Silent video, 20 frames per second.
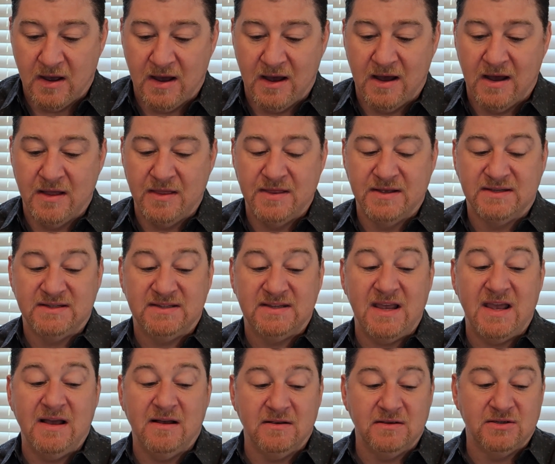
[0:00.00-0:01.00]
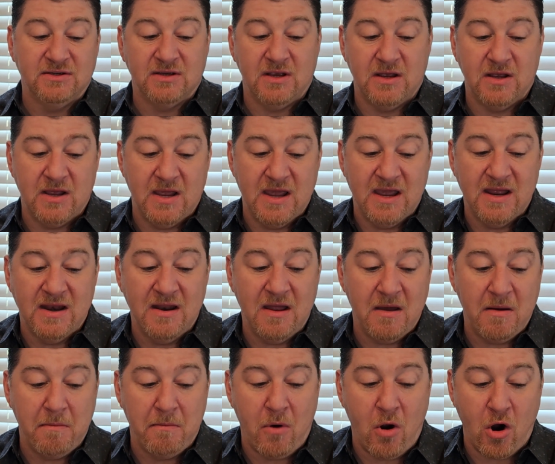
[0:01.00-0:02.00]
the sales
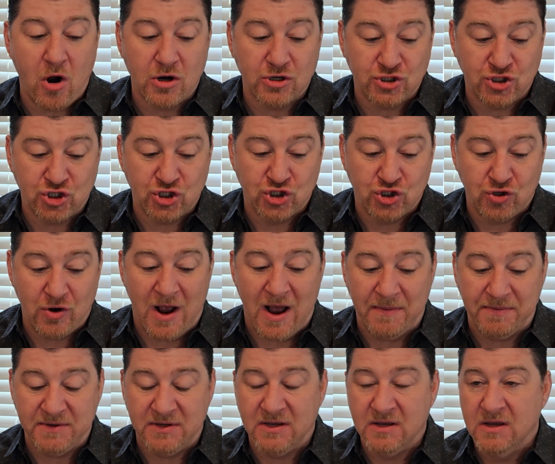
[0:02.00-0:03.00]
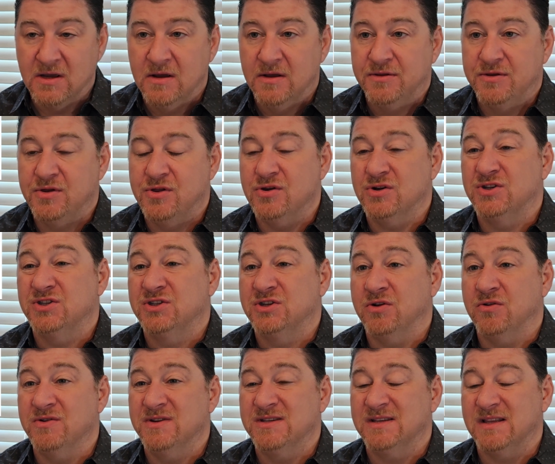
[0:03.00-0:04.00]
in March dropped to their
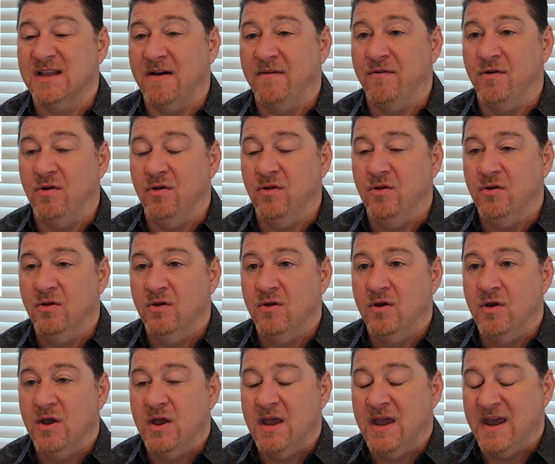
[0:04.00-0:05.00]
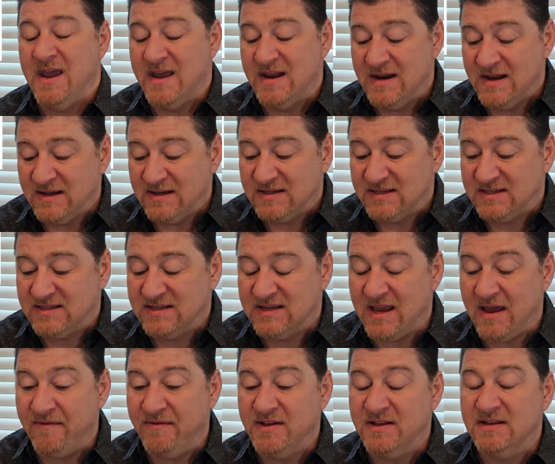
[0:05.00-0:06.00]
slowest level in
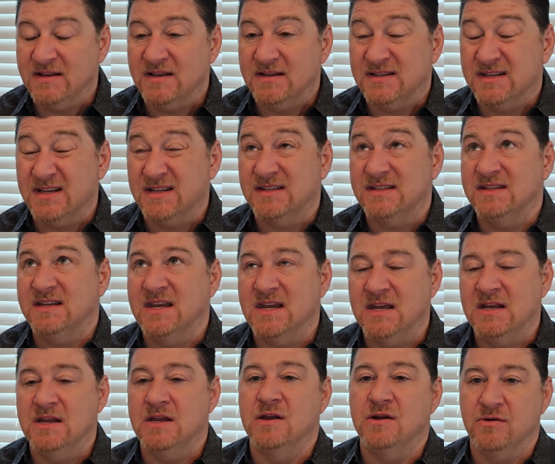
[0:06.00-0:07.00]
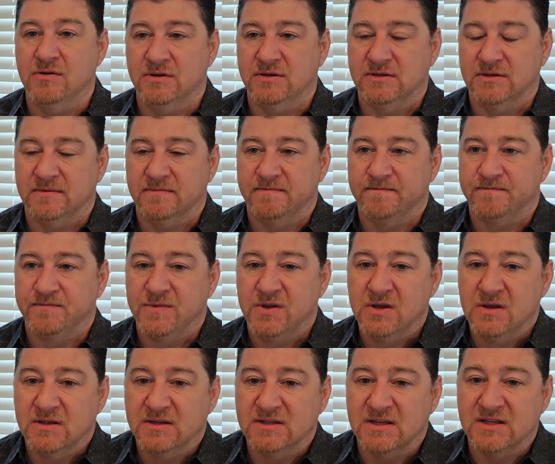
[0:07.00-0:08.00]
16 years,
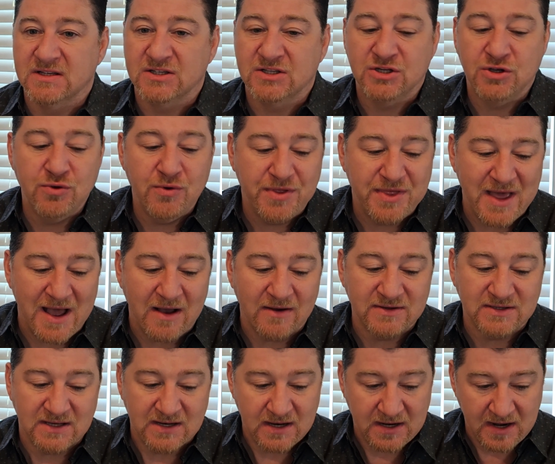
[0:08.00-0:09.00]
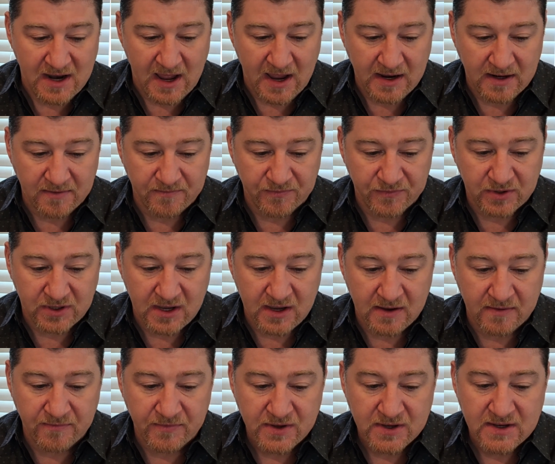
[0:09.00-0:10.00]
since 2009.
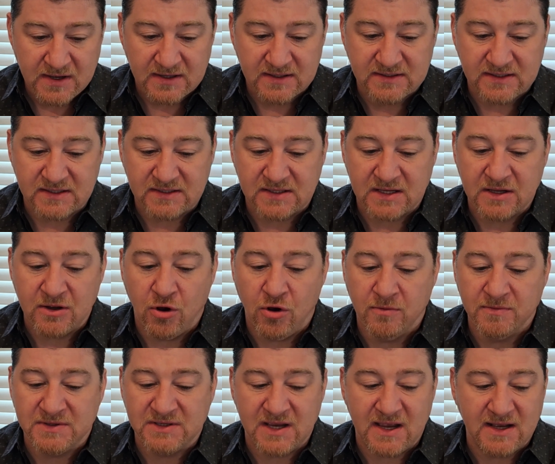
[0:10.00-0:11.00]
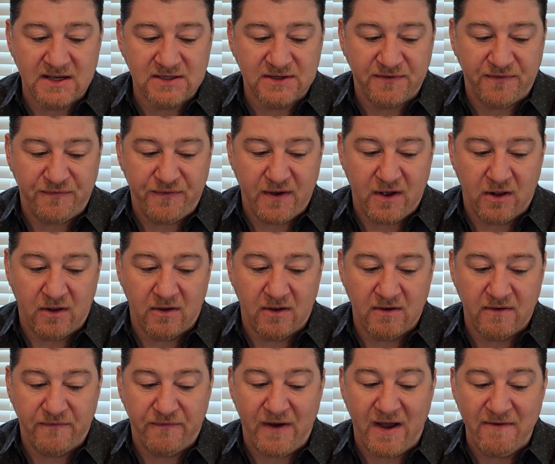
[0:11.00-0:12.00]
Okay, existing home sales
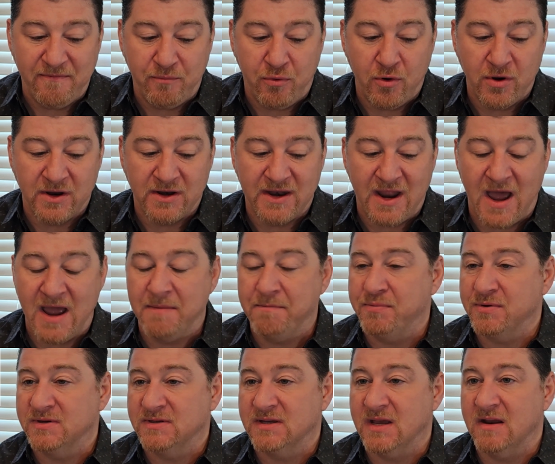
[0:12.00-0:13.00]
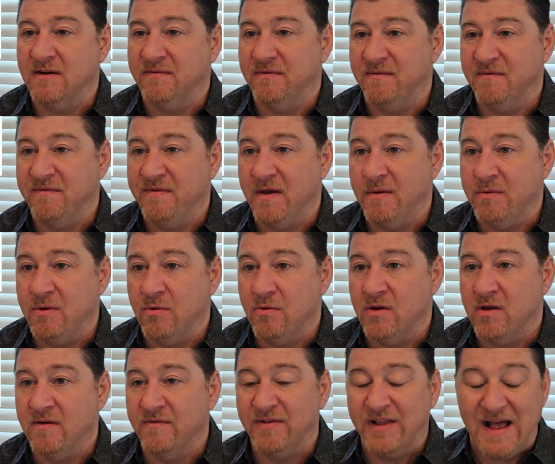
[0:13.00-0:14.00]
fell 5.9% from
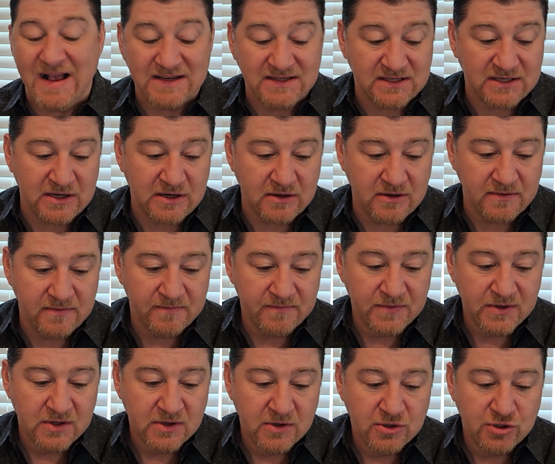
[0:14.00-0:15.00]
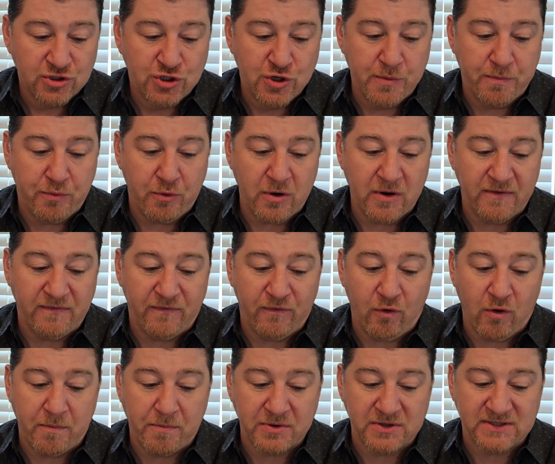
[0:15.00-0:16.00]
February of last year,
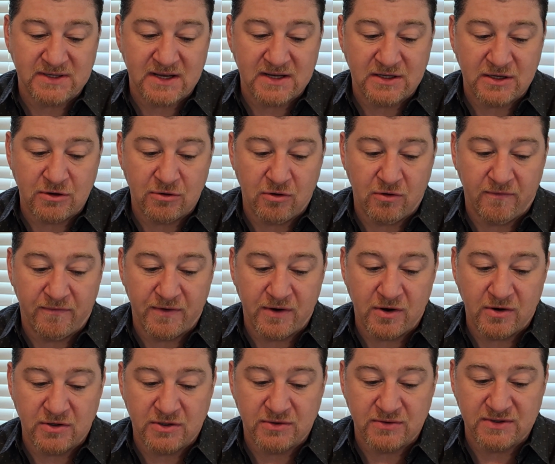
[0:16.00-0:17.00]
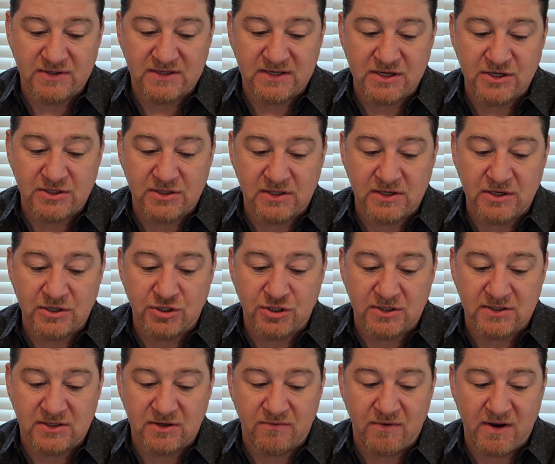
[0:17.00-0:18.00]
2.4% year over year, to a seasonally
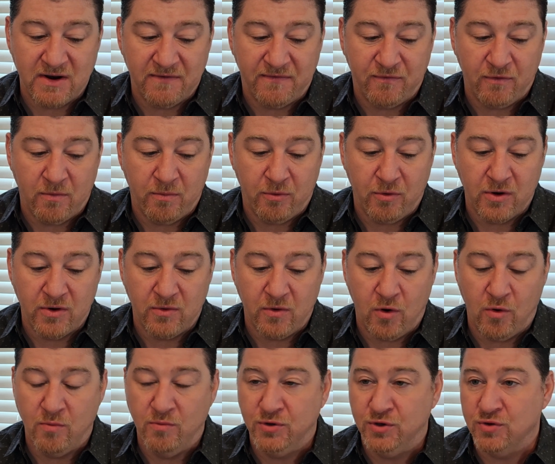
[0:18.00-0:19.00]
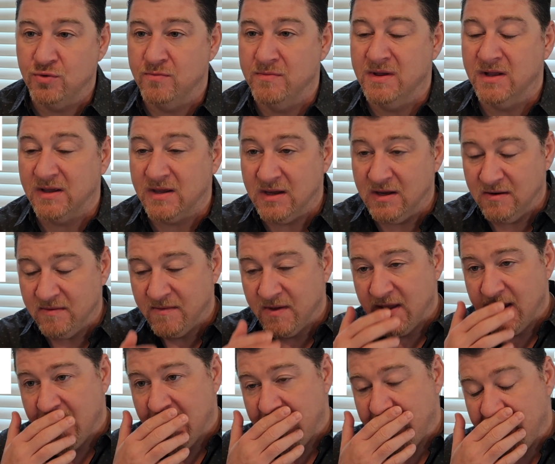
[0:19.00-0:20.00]
adjusted rate of 4.02 million.
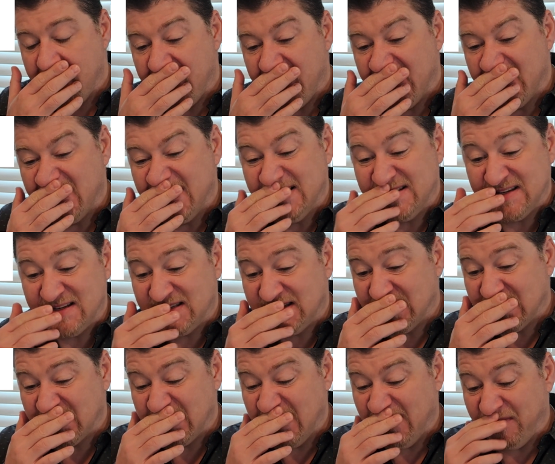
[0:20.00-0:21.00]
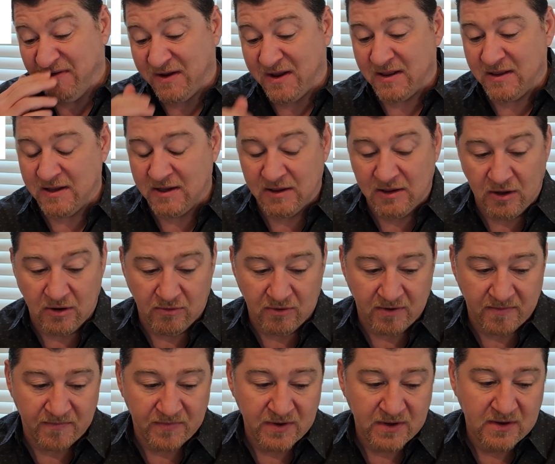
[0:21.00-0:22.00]
This is significantly
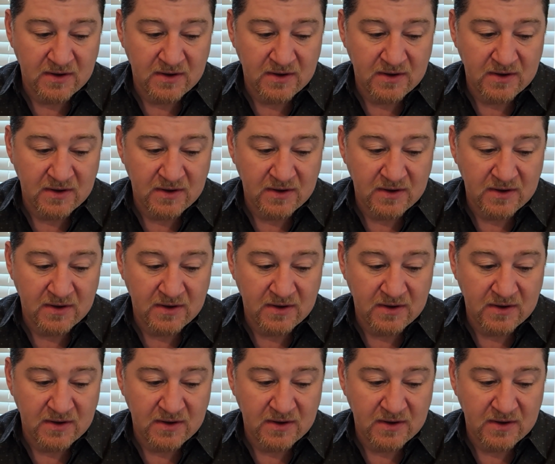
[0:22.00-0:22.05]
lower.